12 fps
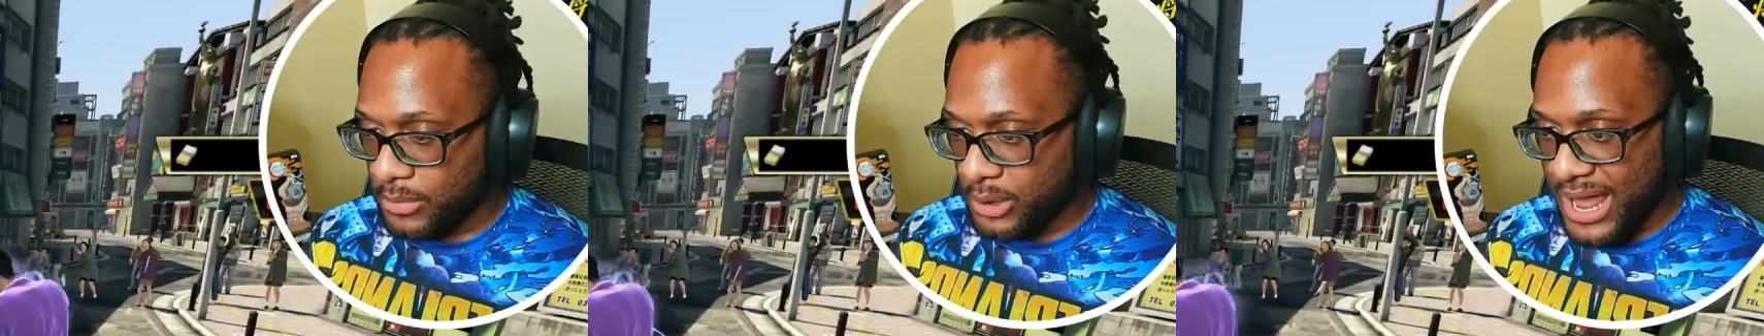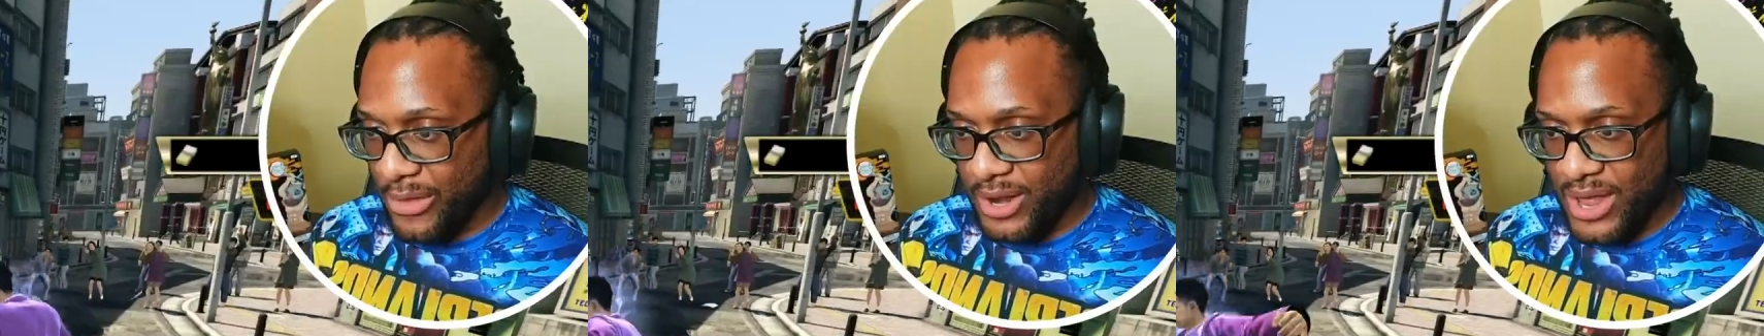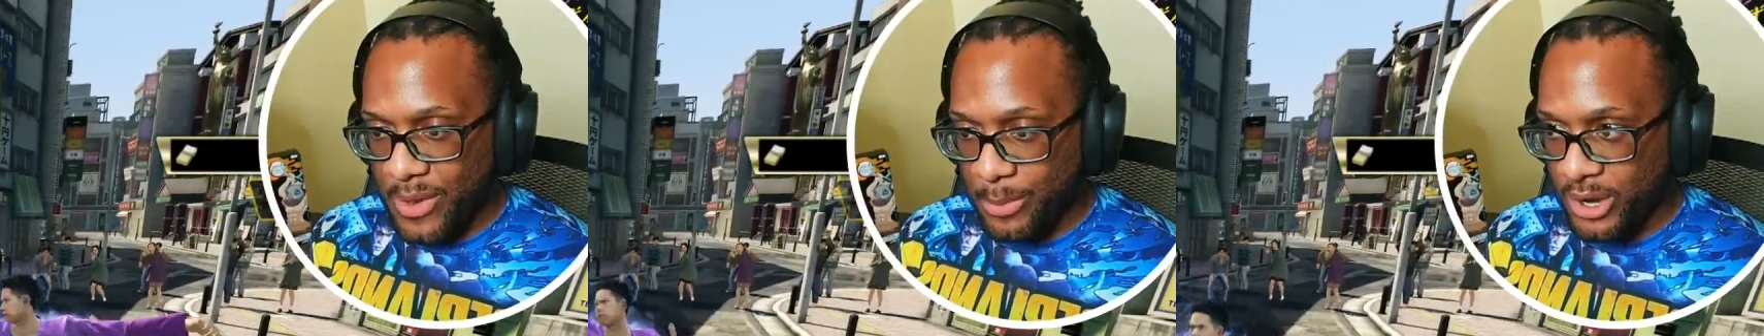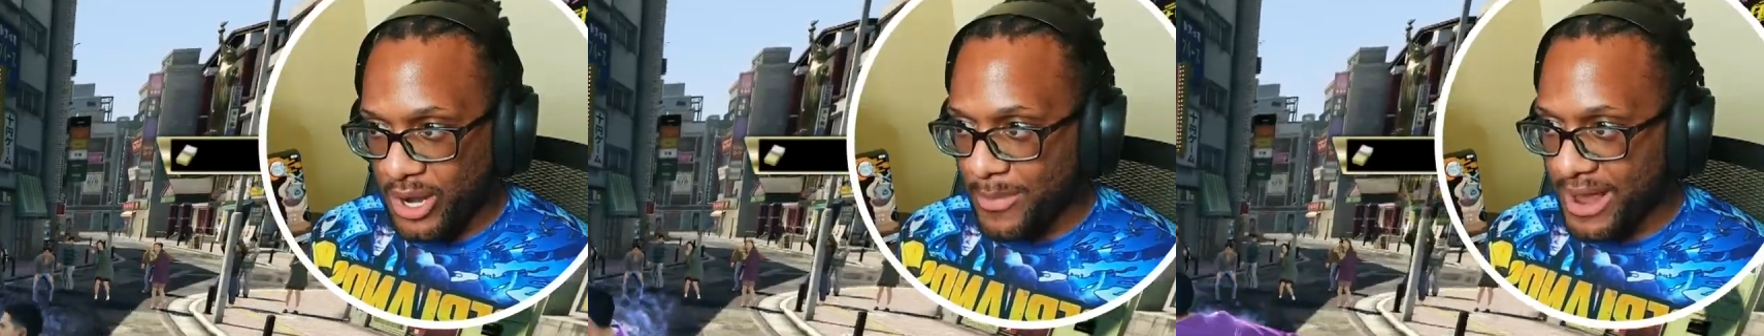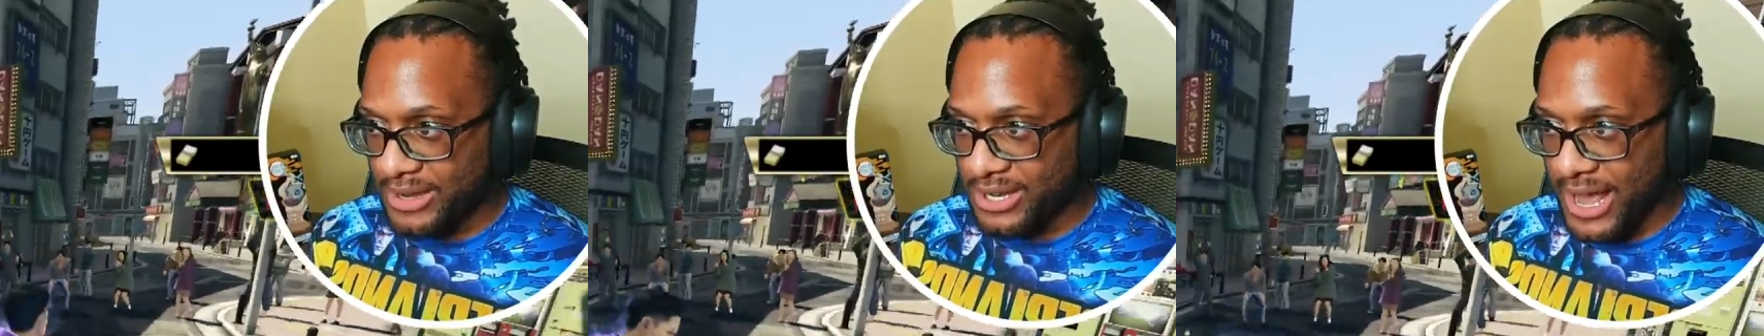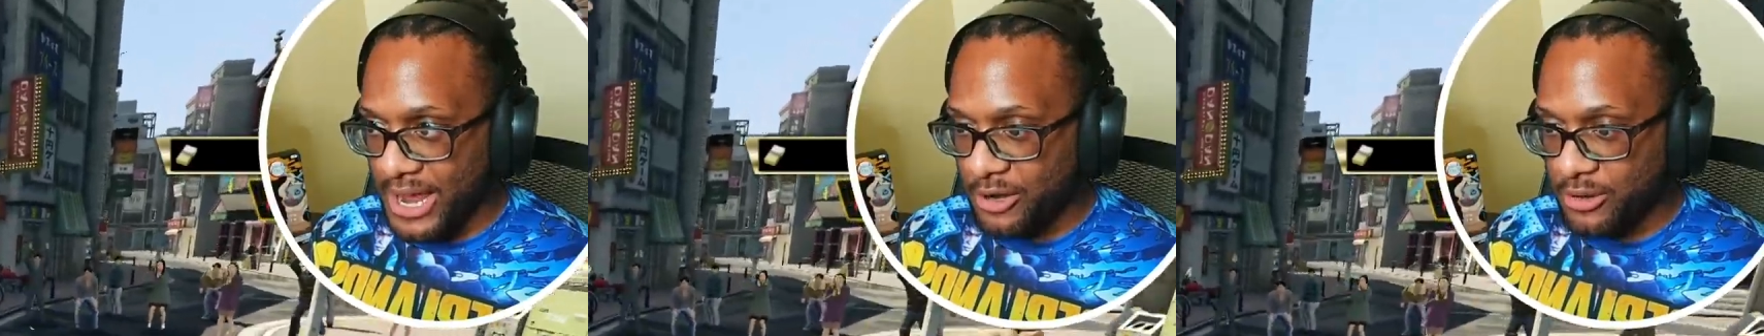Bro, now that I've upgraded my
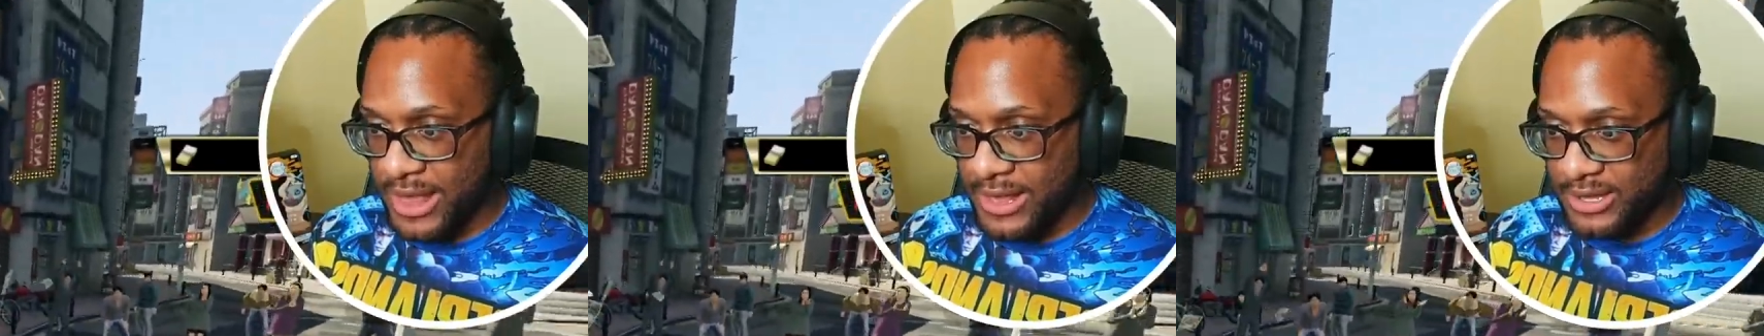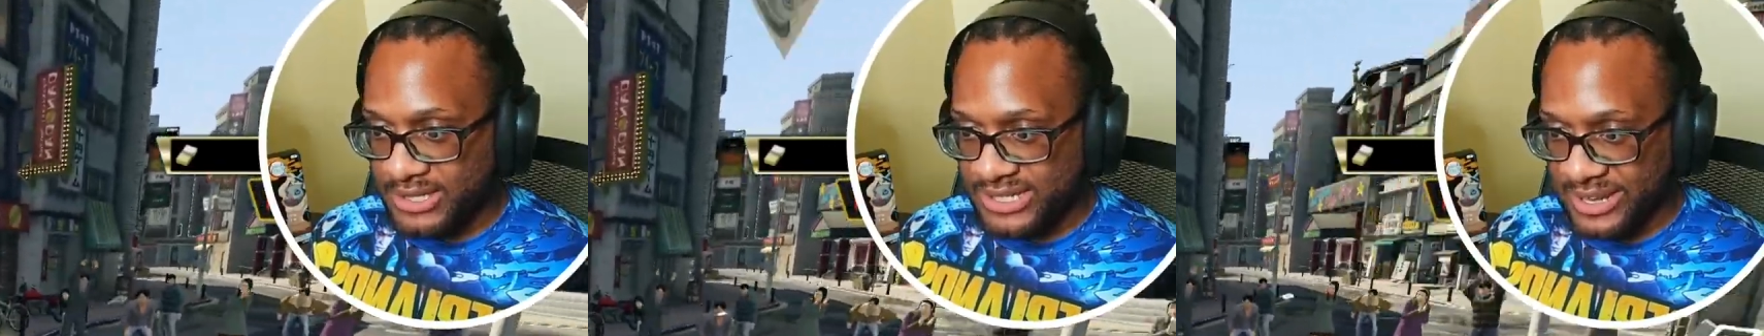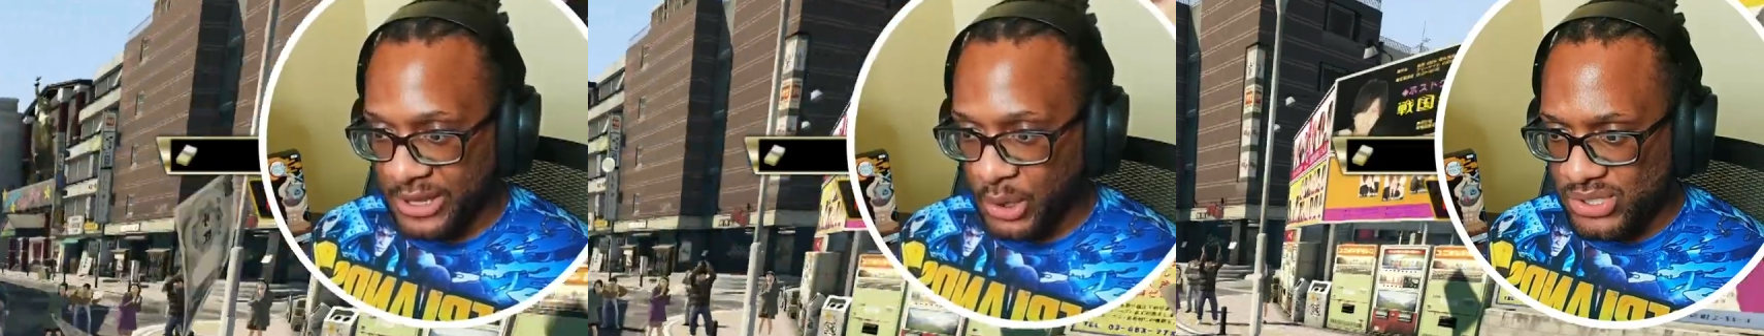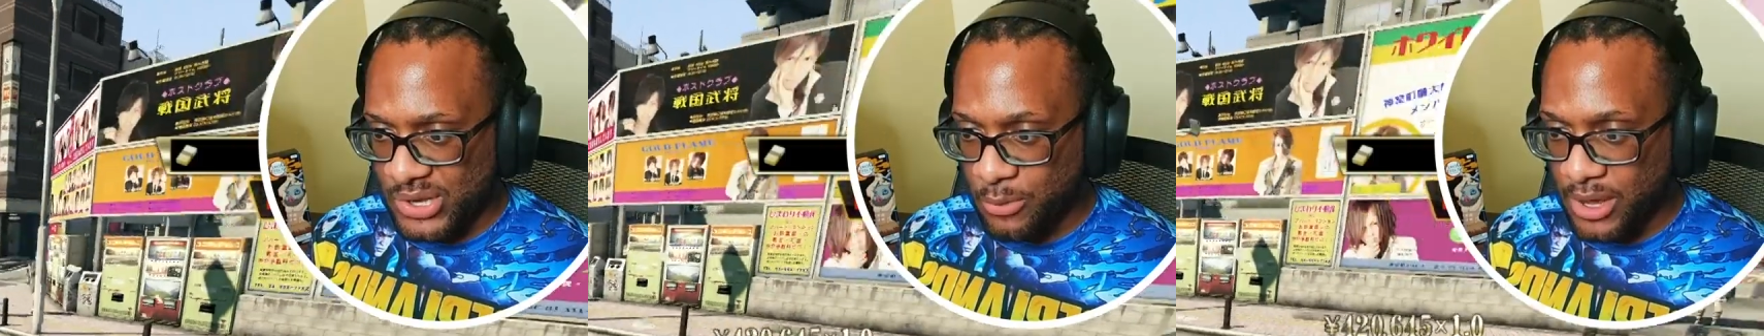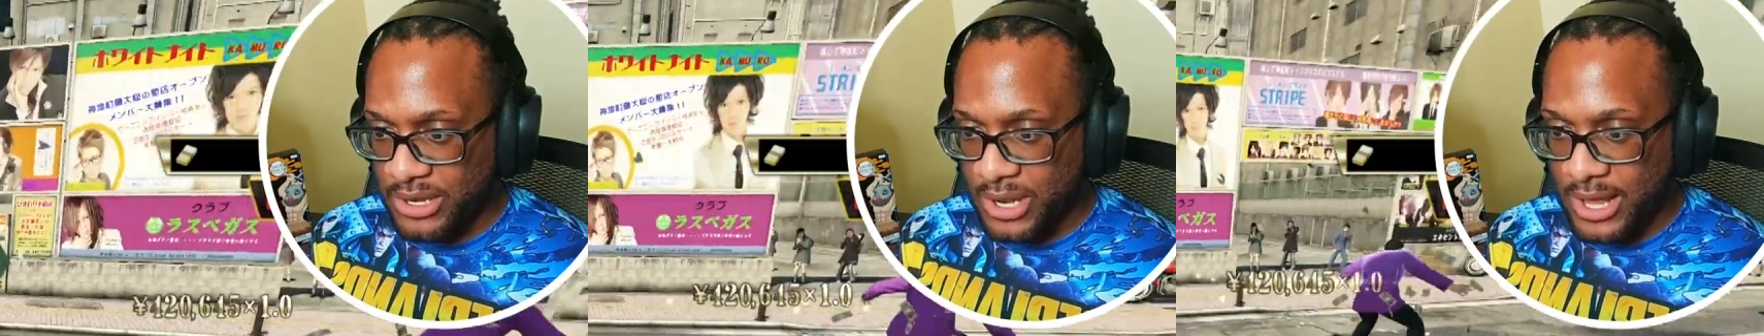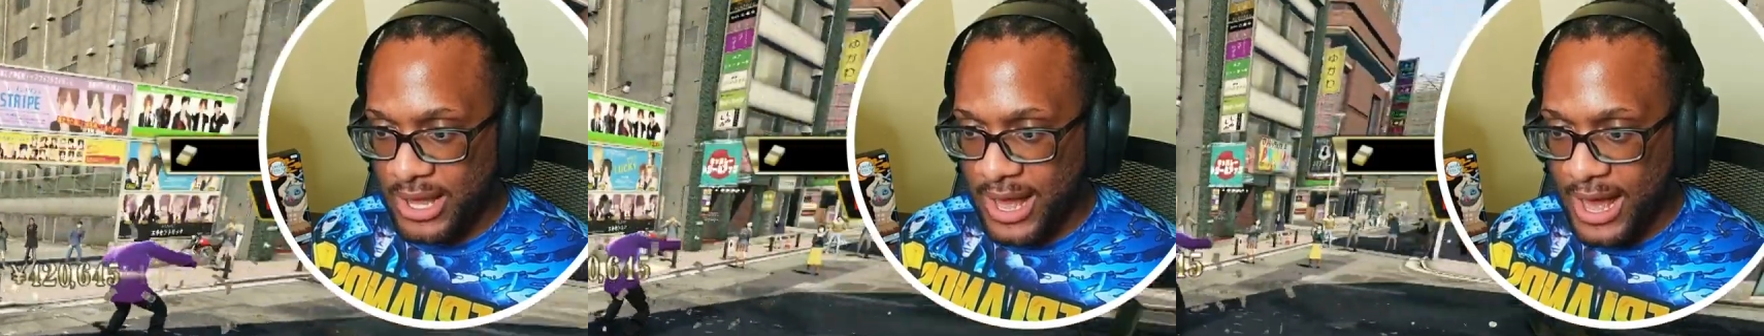entire like skills and
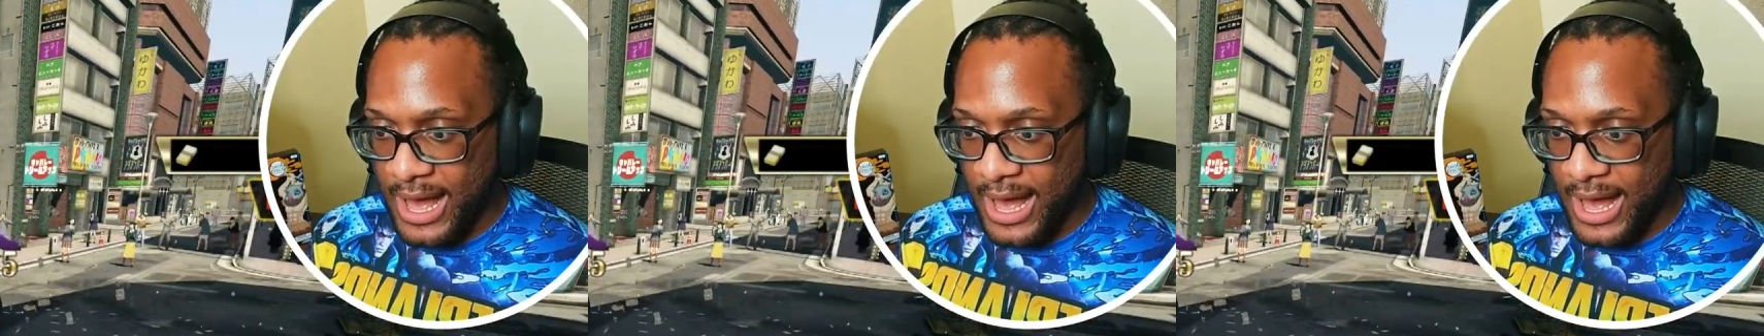whatnot,